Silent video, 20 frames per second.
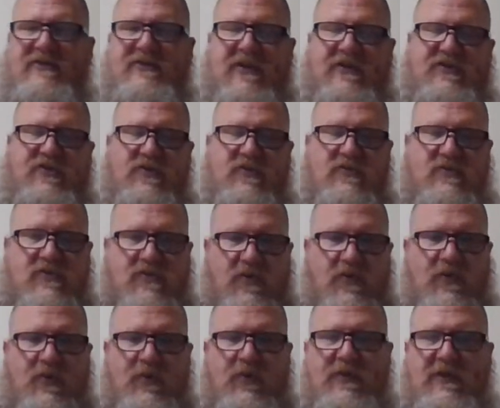is that you
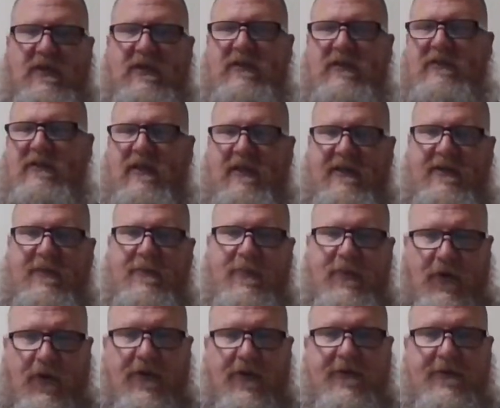do need to get the
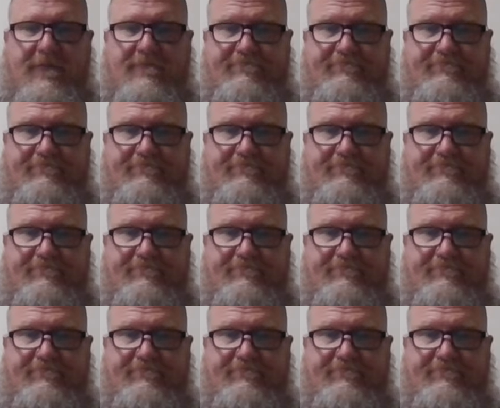book.